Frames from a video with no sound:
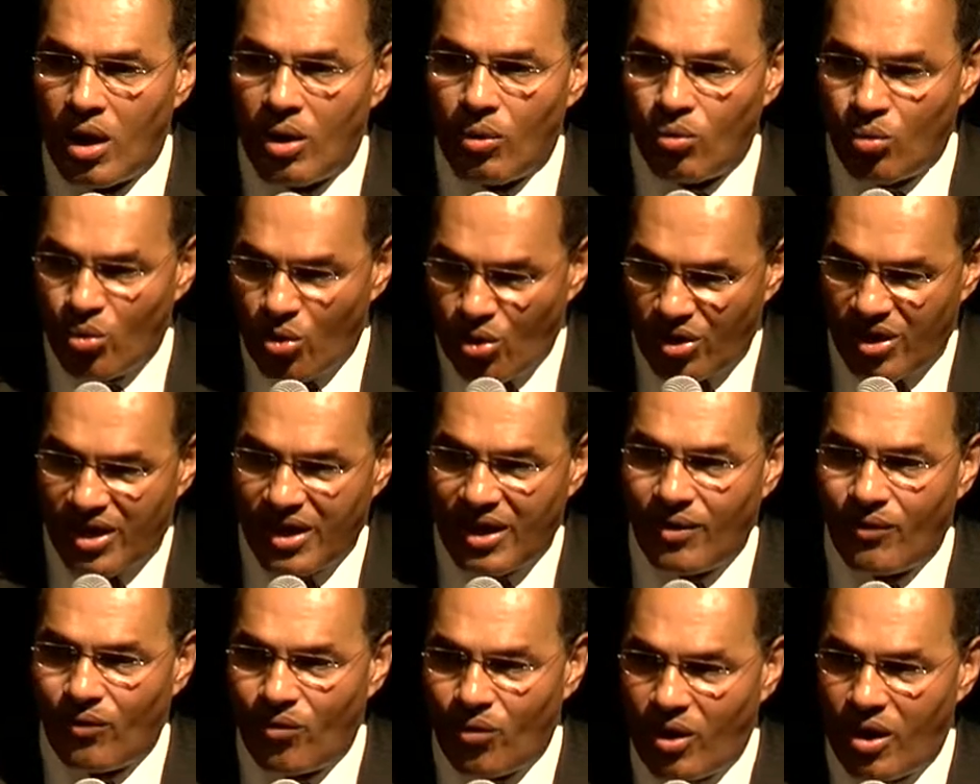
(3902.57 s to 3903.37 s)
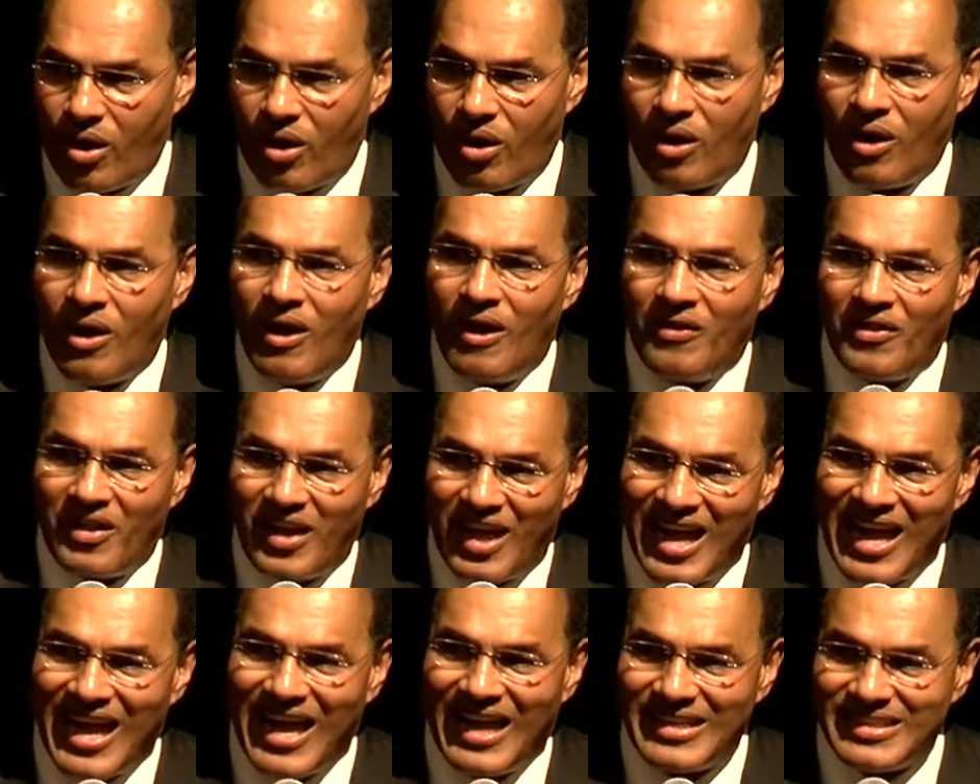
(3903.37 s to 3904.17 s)
are working where
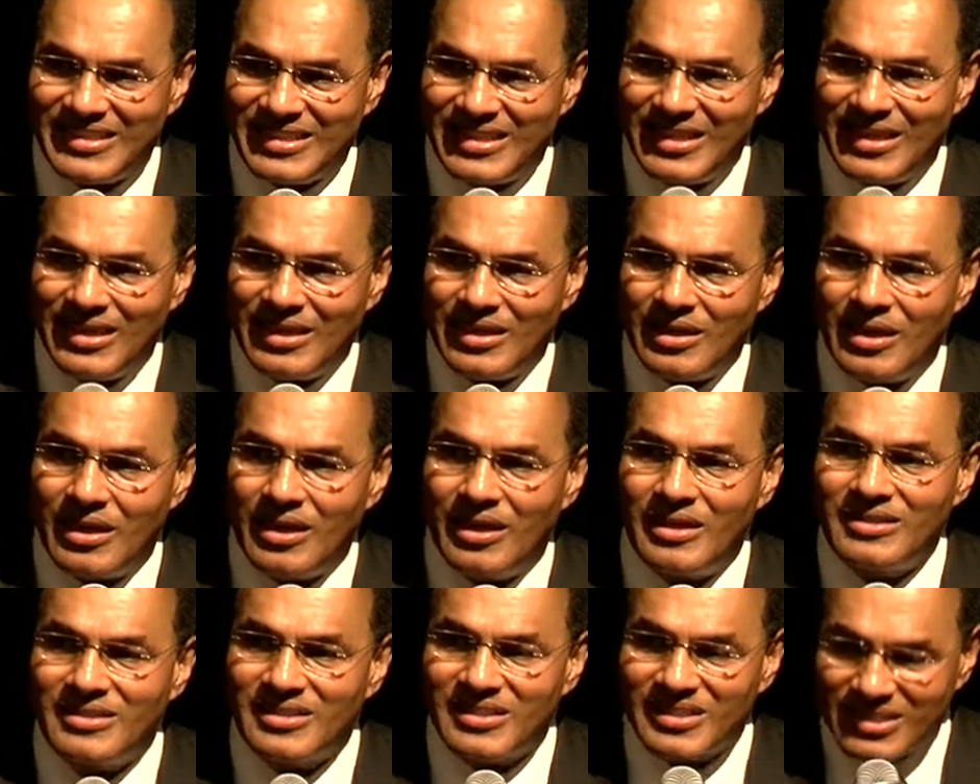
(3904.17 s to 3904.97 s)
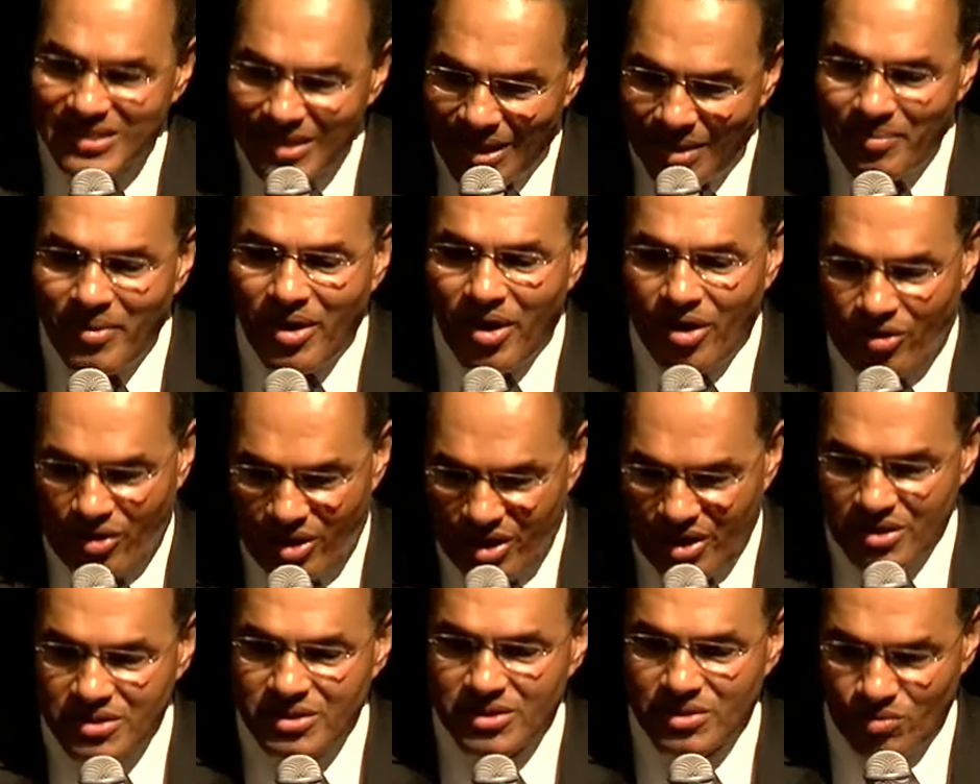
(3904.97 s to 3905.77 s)
the idea in some
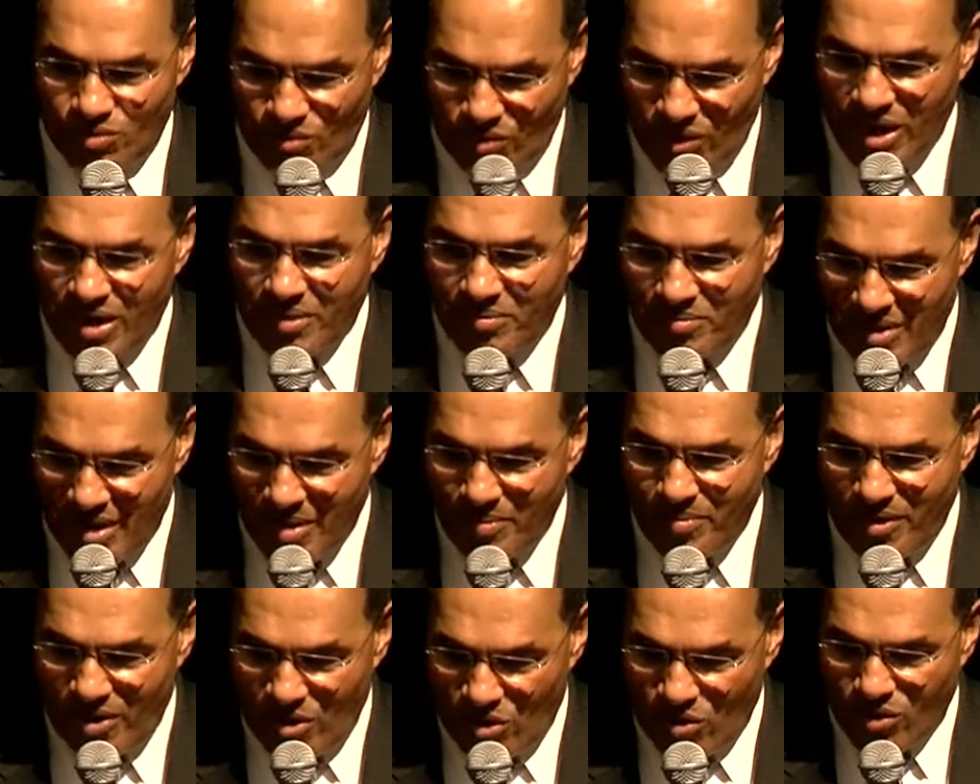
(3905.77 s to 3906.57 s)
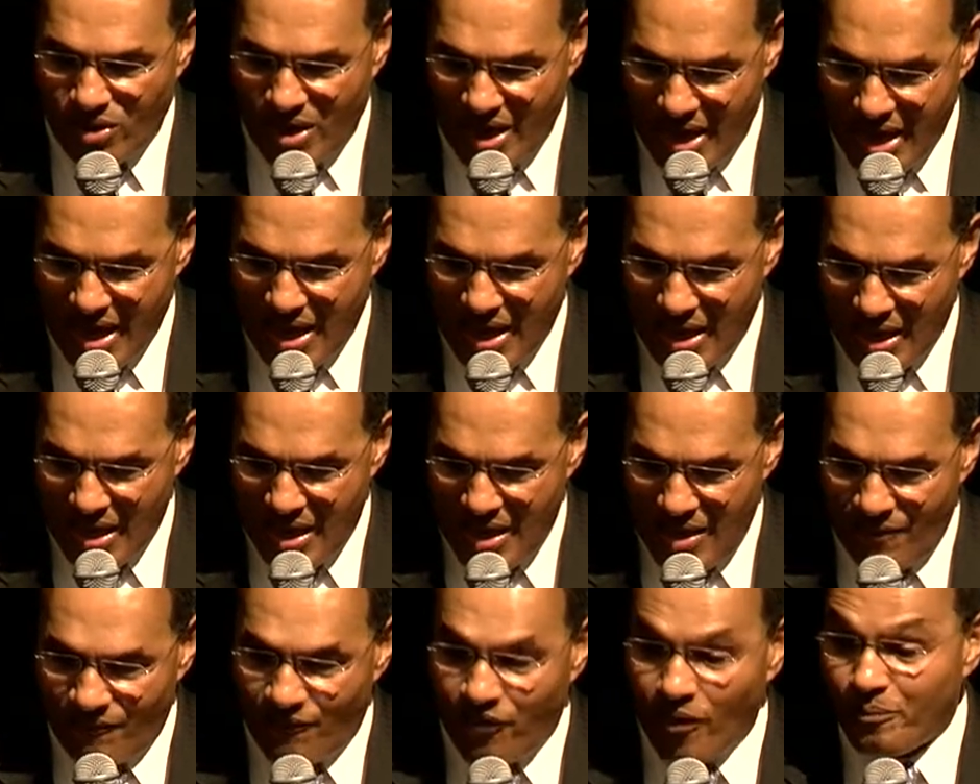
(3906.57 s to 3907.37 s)
areas where it may be okay
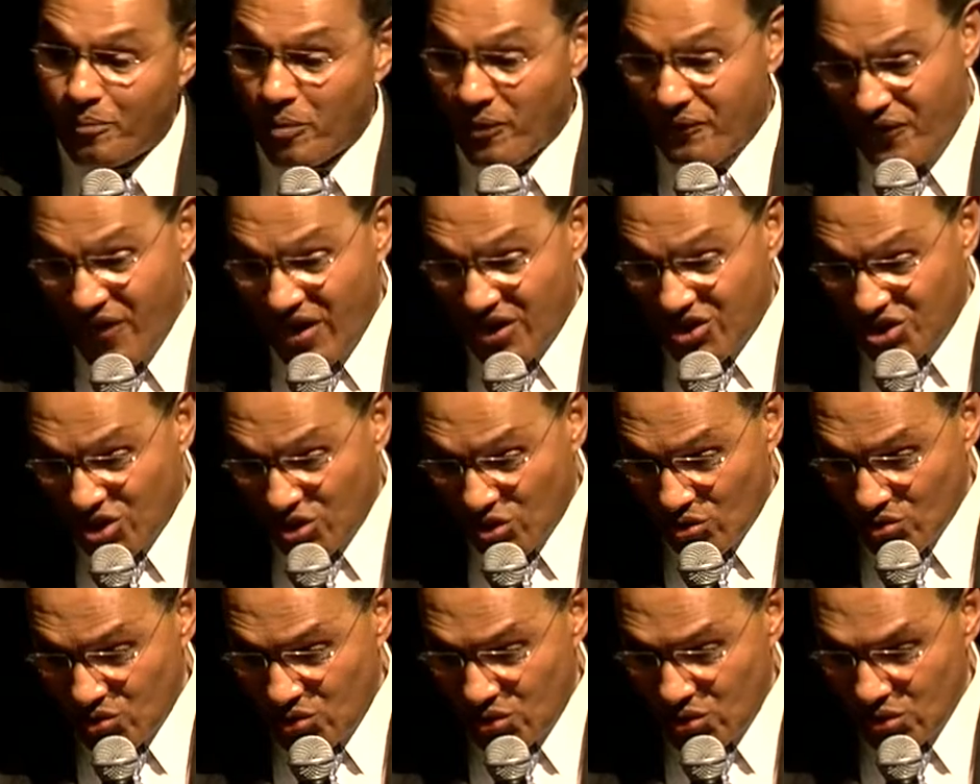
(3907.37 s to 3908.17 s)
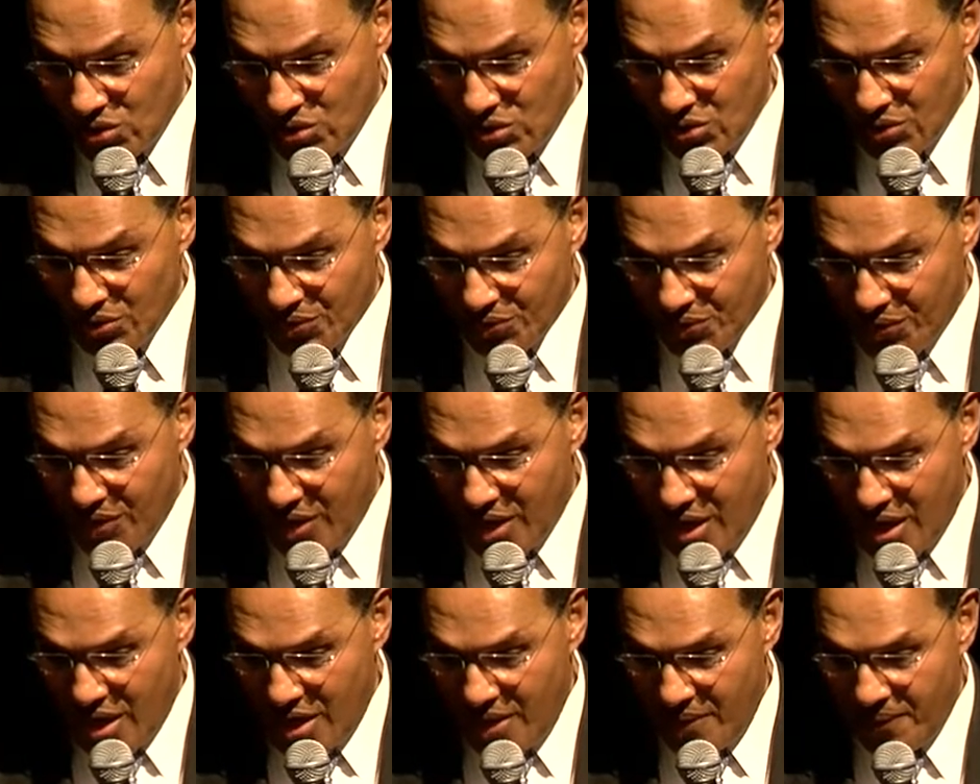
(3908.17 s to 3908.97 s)
for professionals,
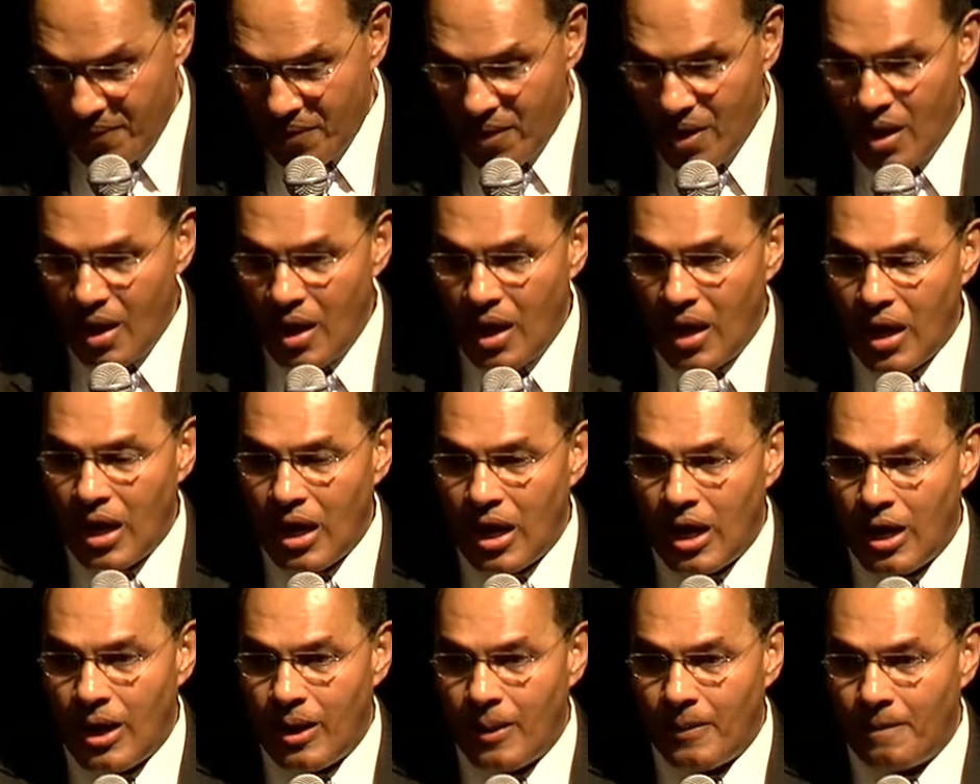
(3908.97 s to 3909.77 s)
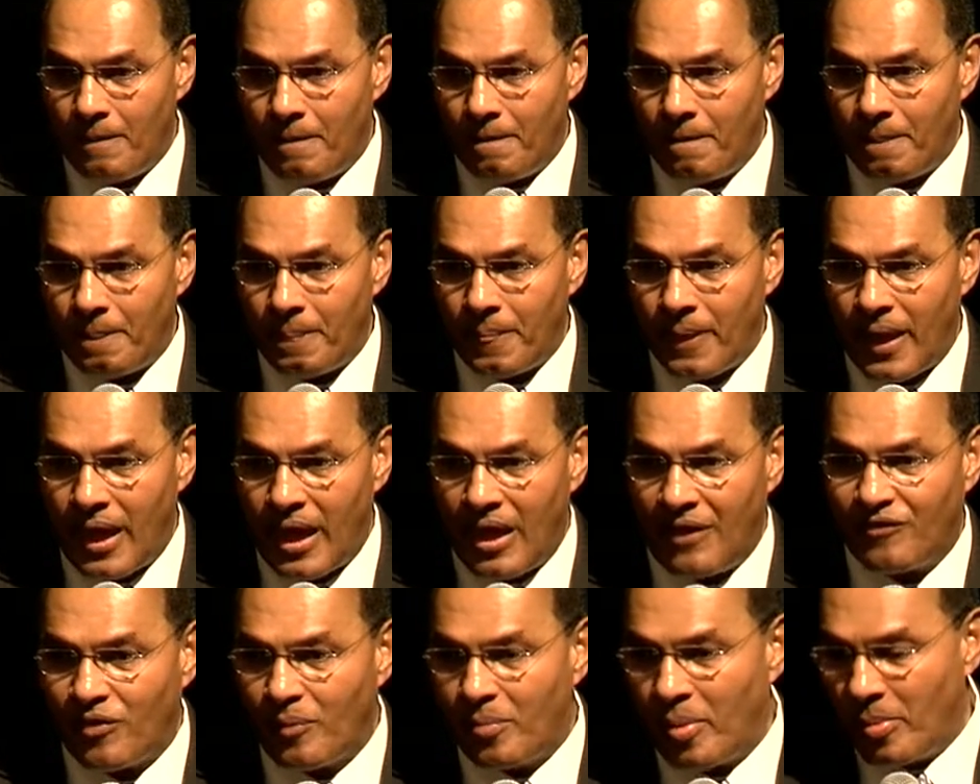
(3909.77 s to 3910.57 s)
okay, um,
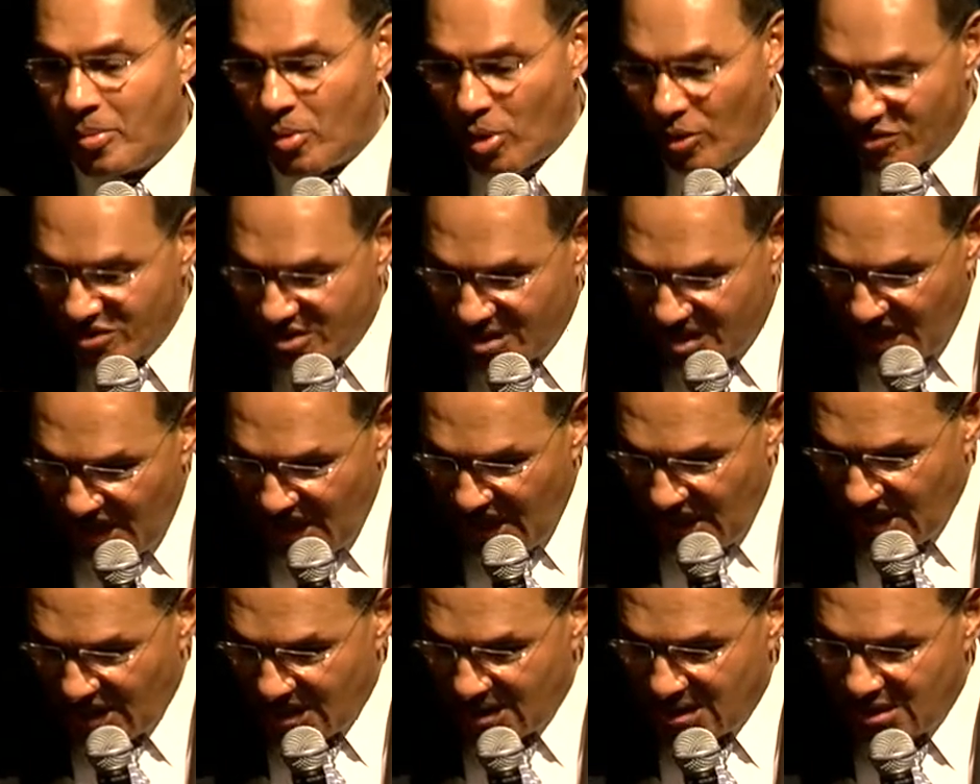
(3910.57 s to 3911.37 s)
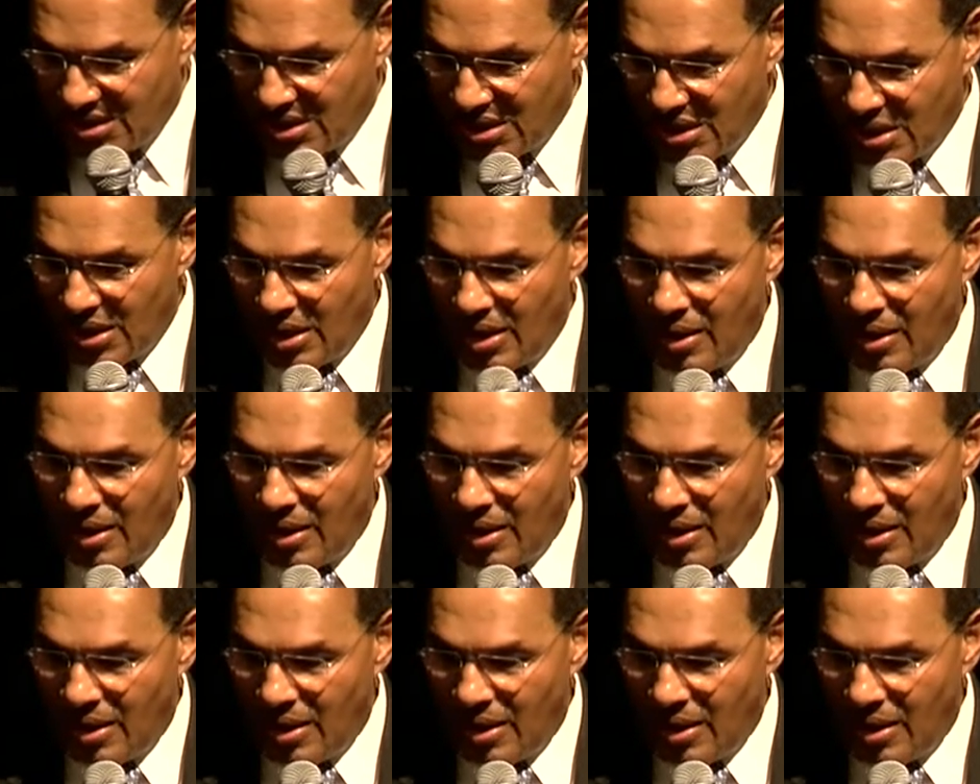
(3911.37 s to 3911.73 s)
and for people overseas.